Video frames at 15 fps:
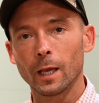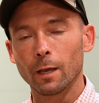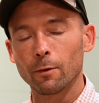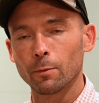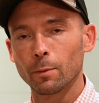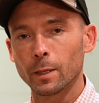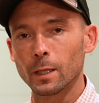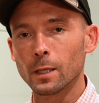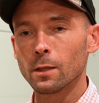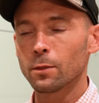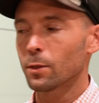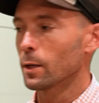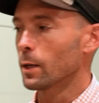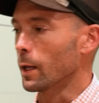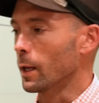Hey everybody,
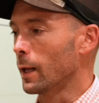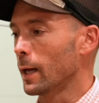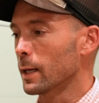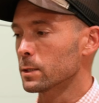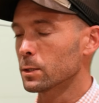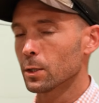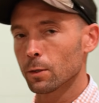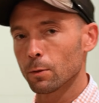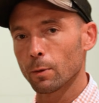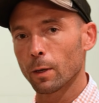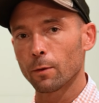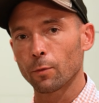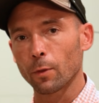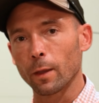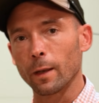Ethan and Hex here,
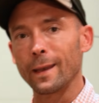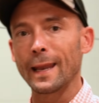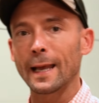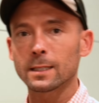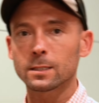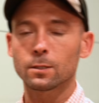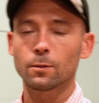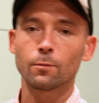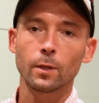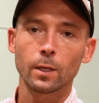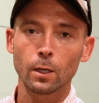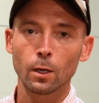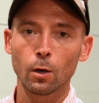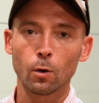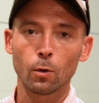ready for the next
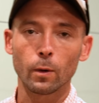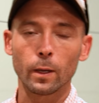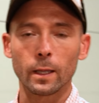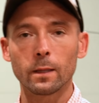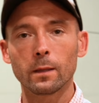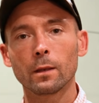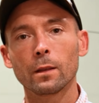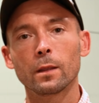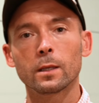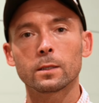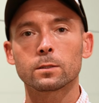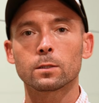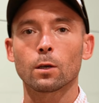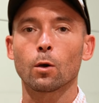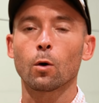video in
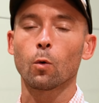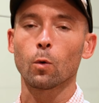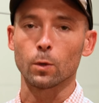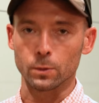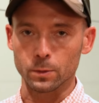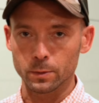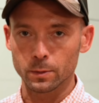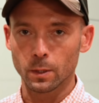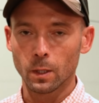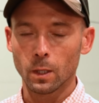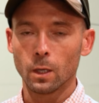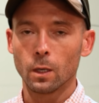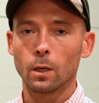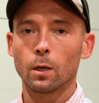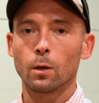this course.
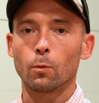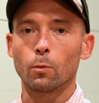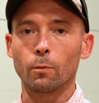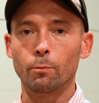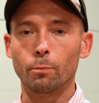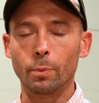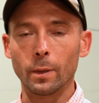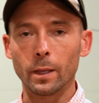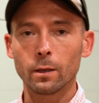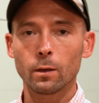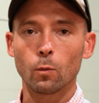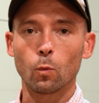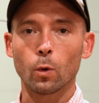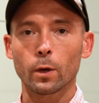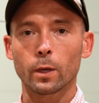We've
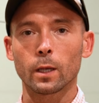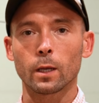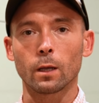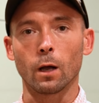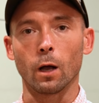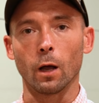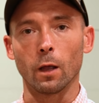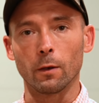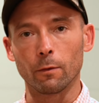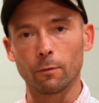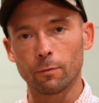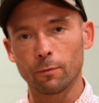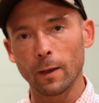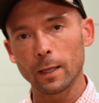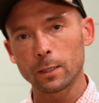been working on
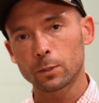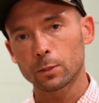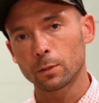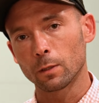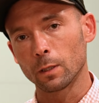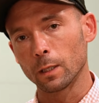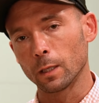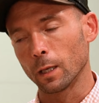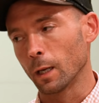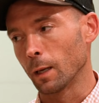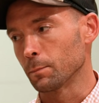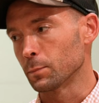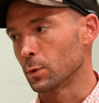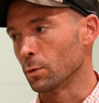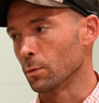fetch leading
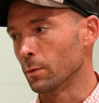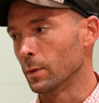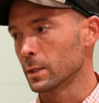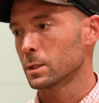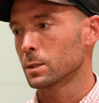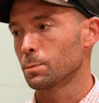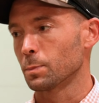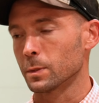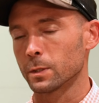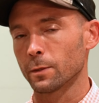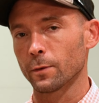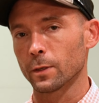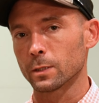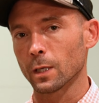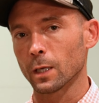up to this
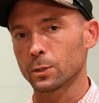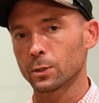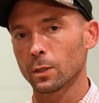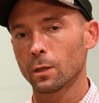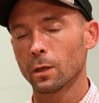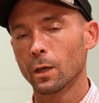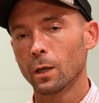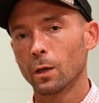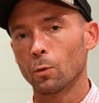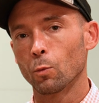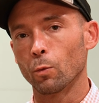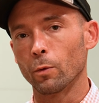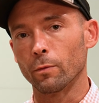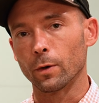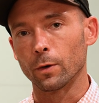specific session.
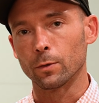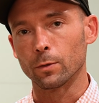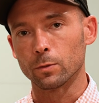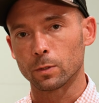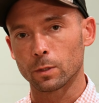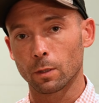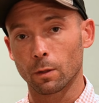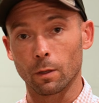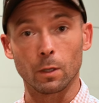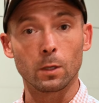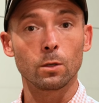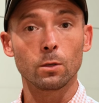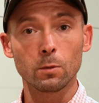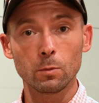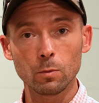We've introduced the
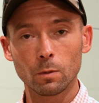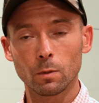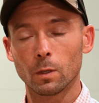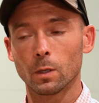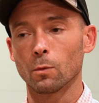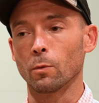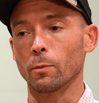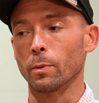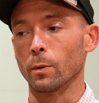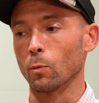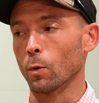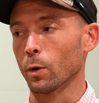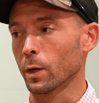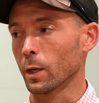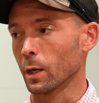cue. We've been
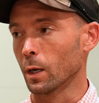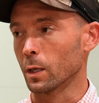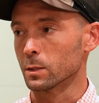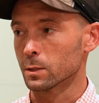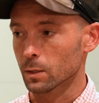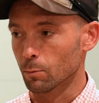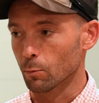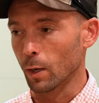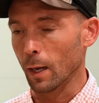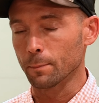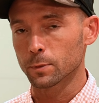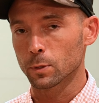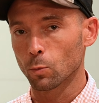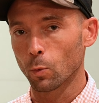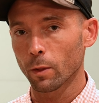working on some
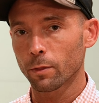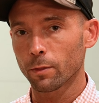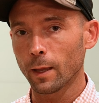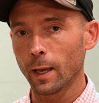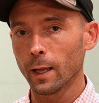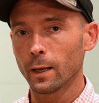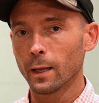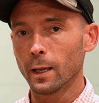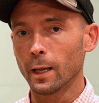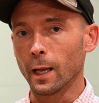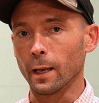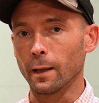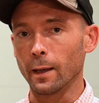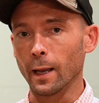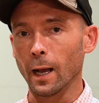reps with that.
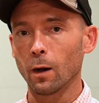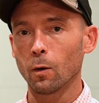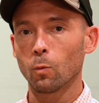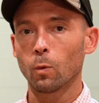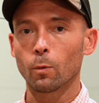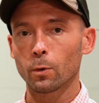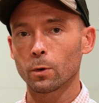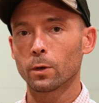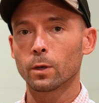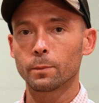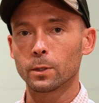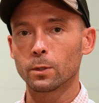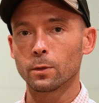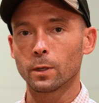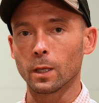And now what we're going to
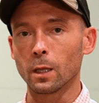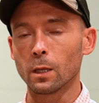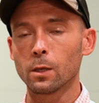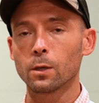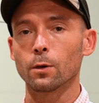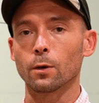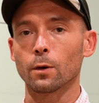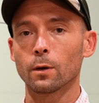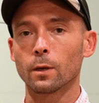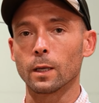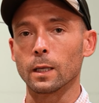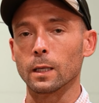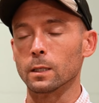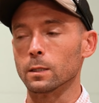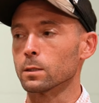be doing here
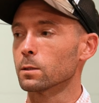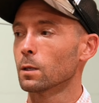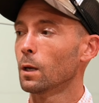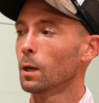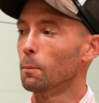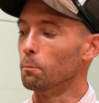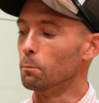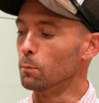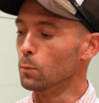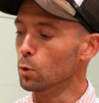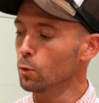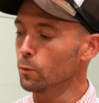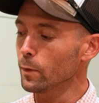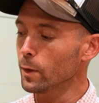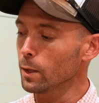is
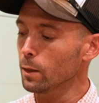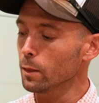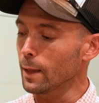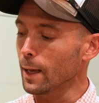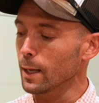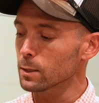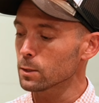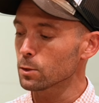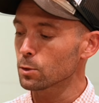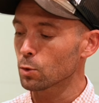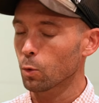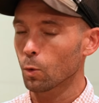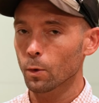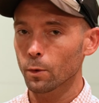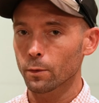moving that
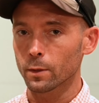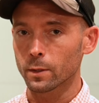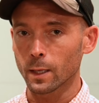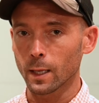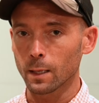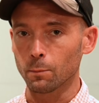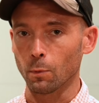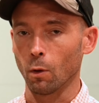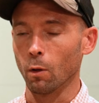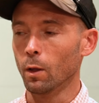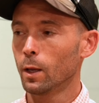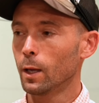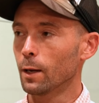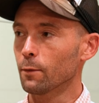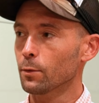toward the table.
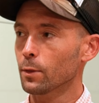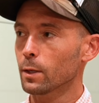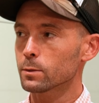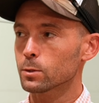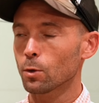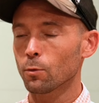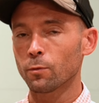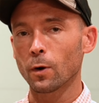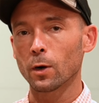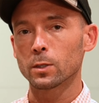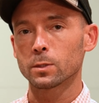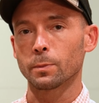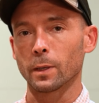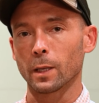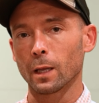Everything so far
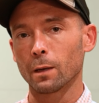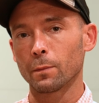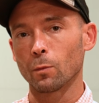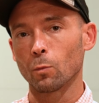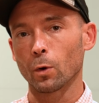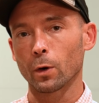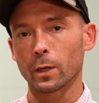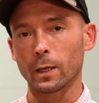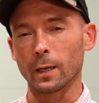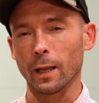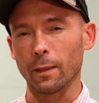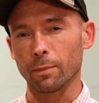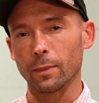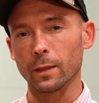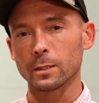has been working
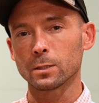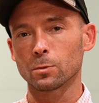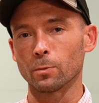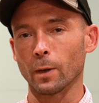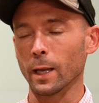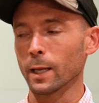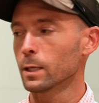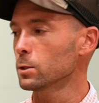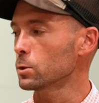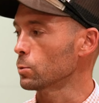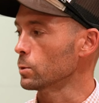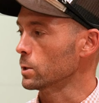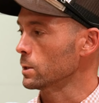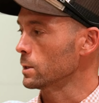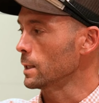at this range,
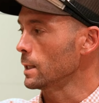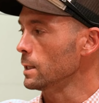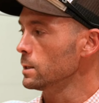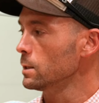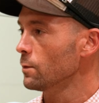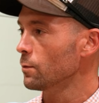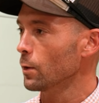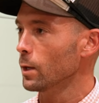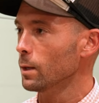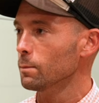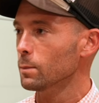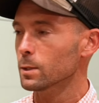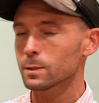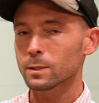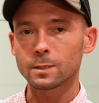which is easy for him
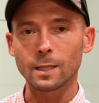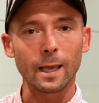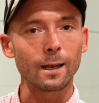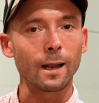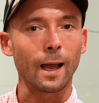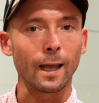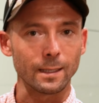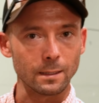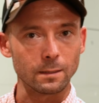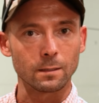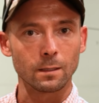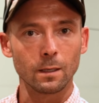because it's head height.